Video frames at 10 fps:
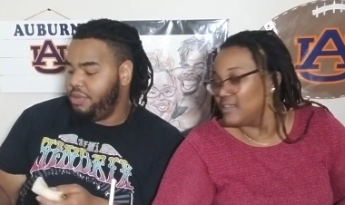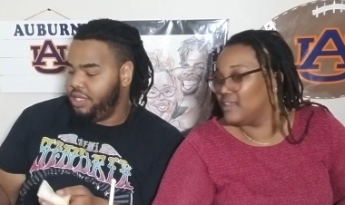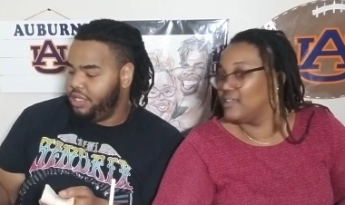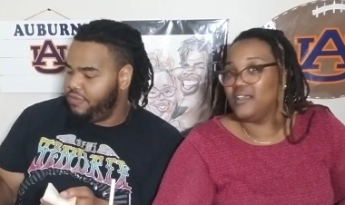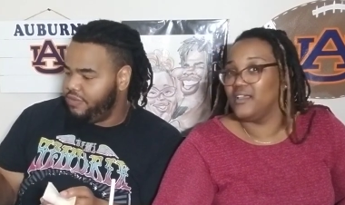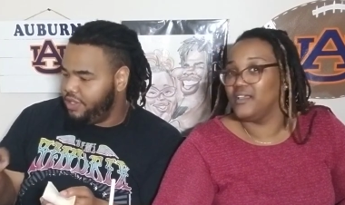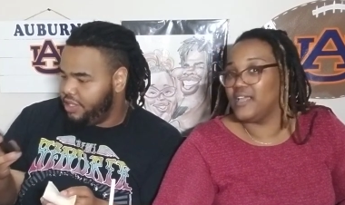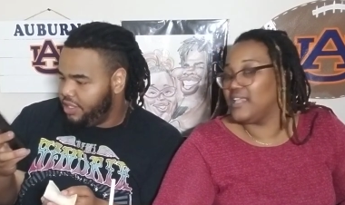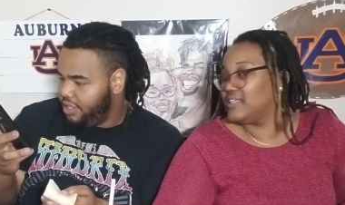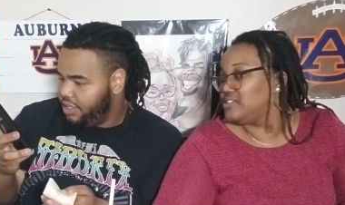Speaker 1: I believe.
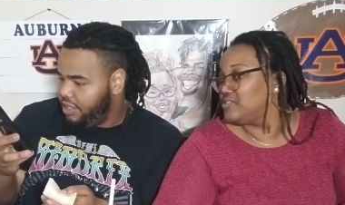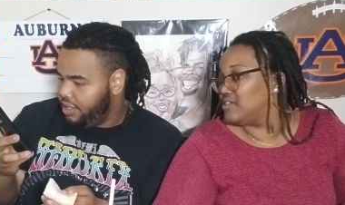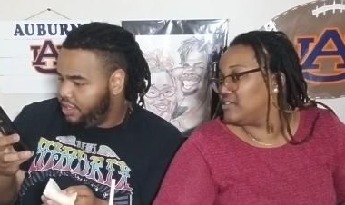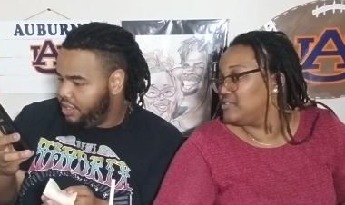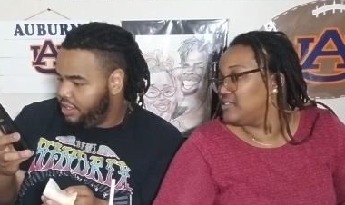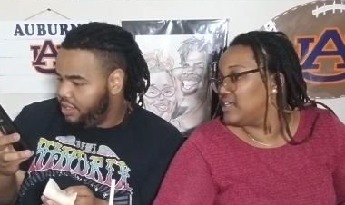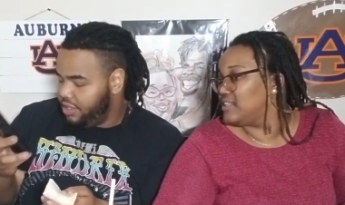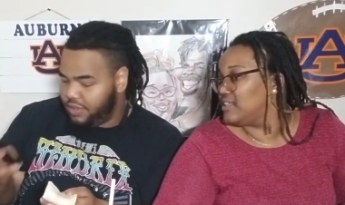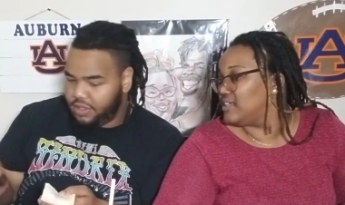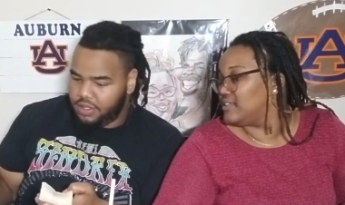
Speaker 2: I'll let you go. You take
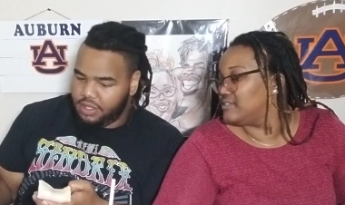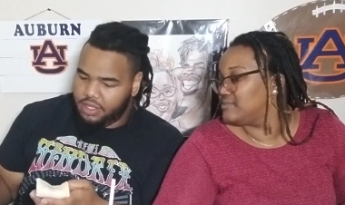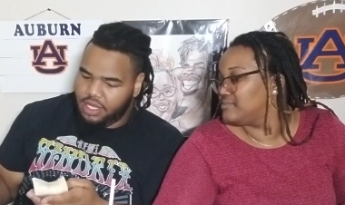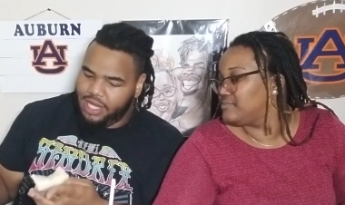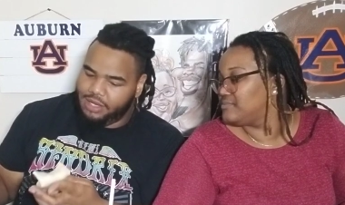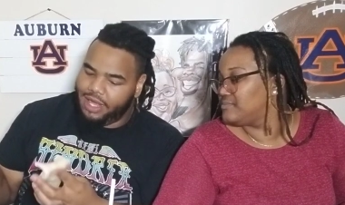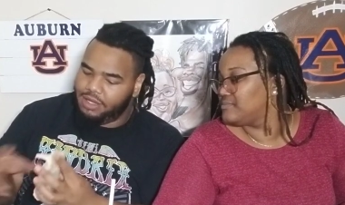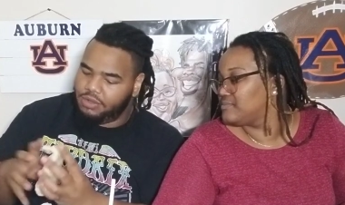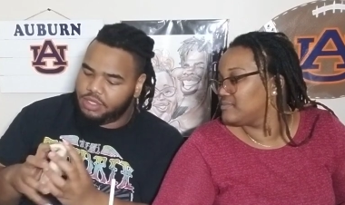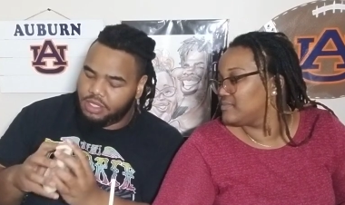lead.
Speaker 1: I ain't, I ain't
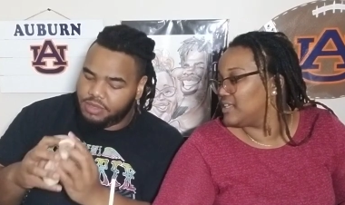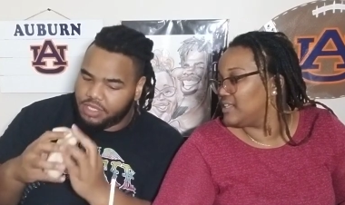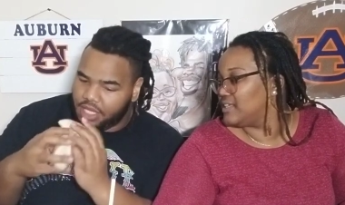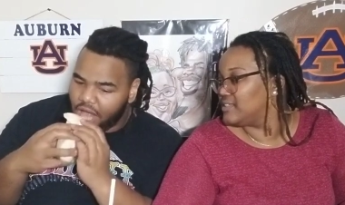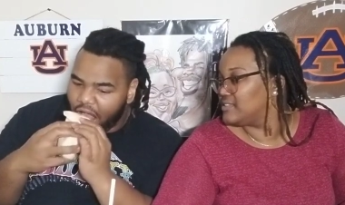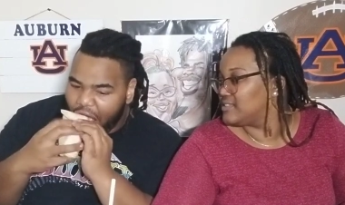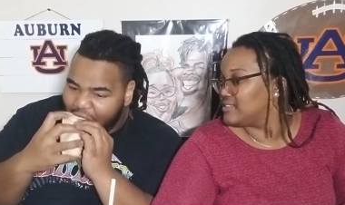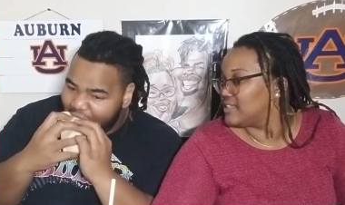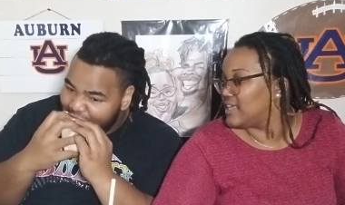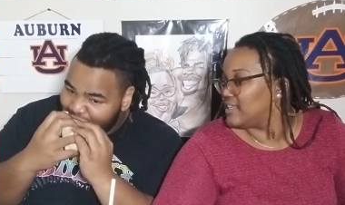gonna show It
Speaker 2: is because
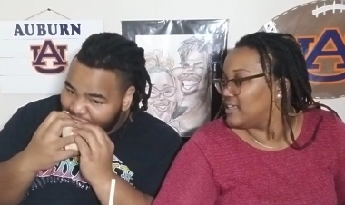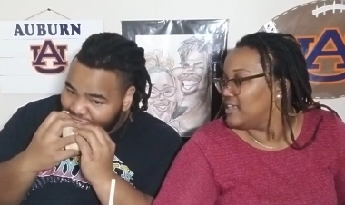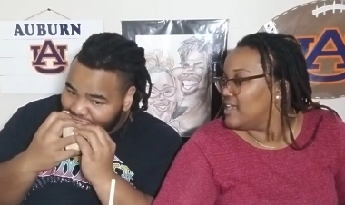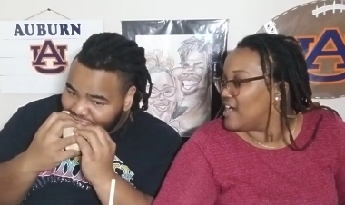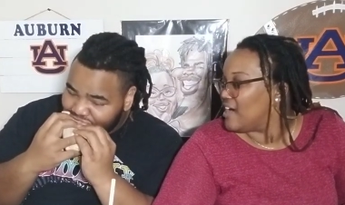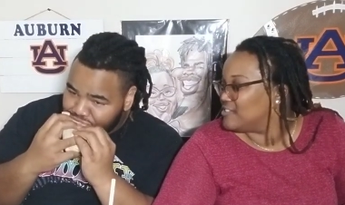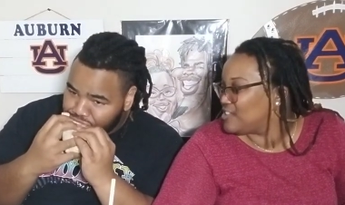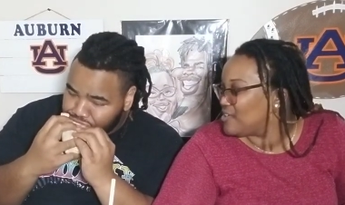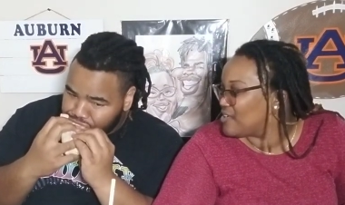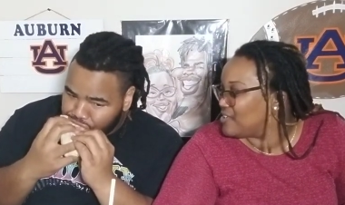it got that. Oh, so
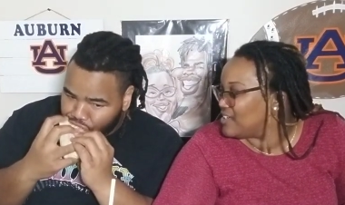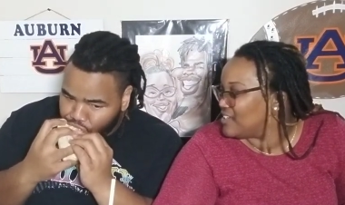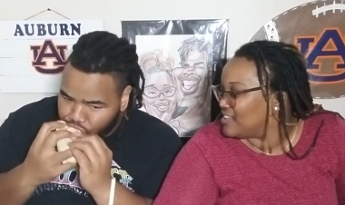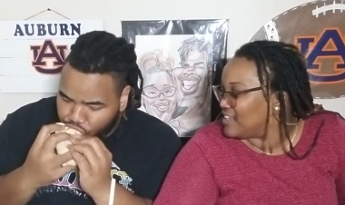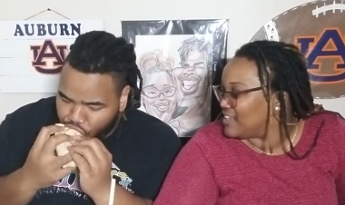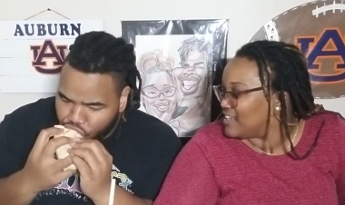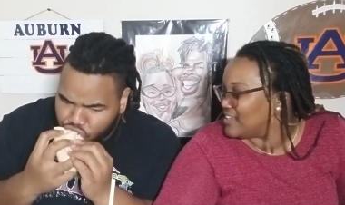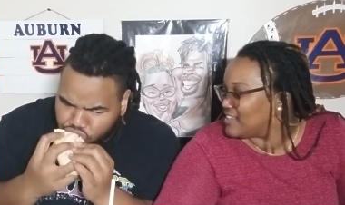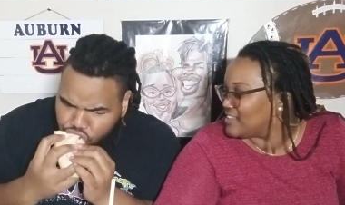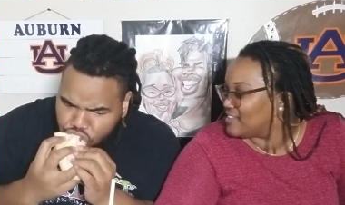you gonna go the other
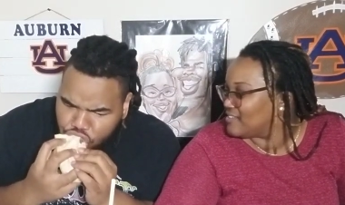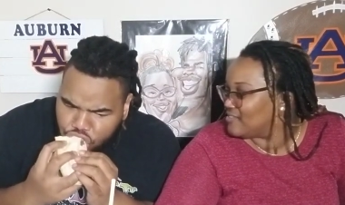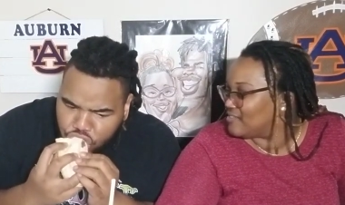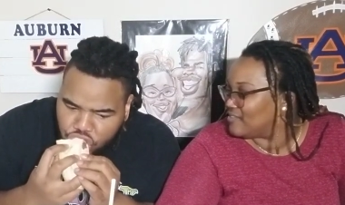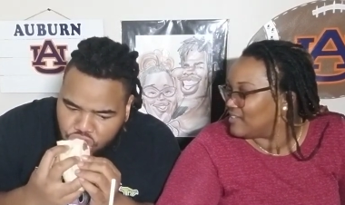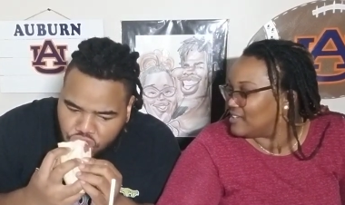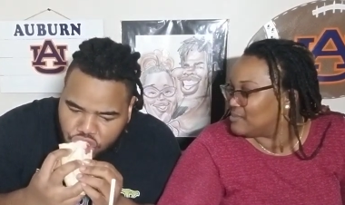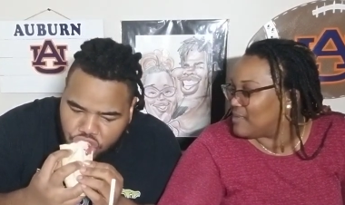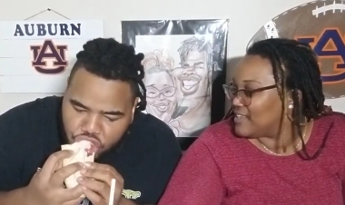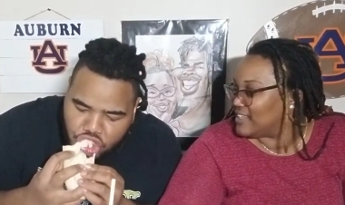end where it's
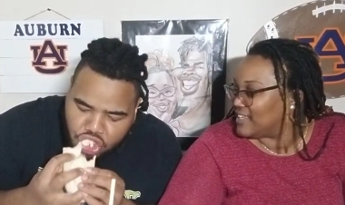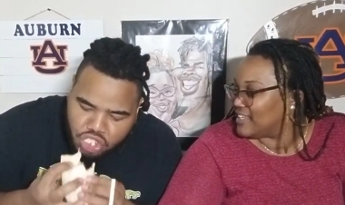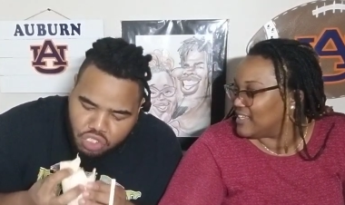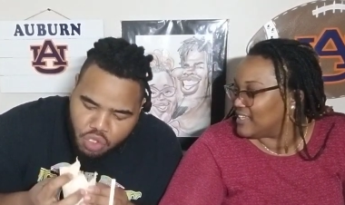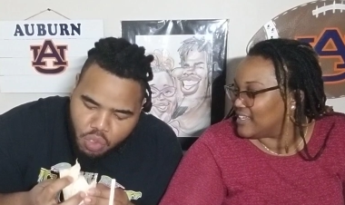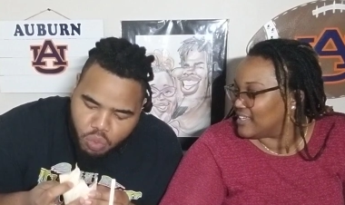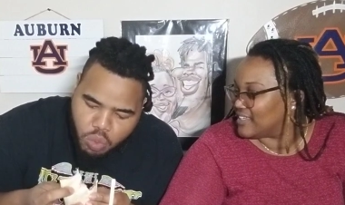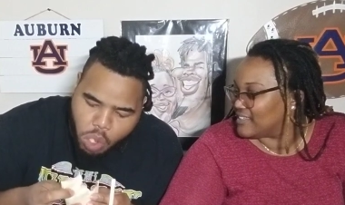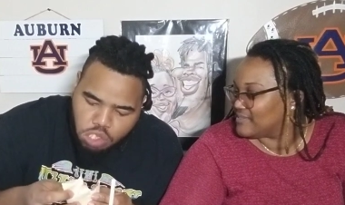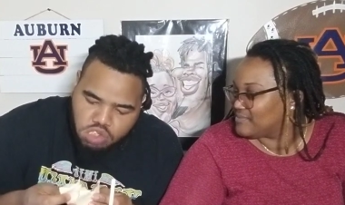barely any in now.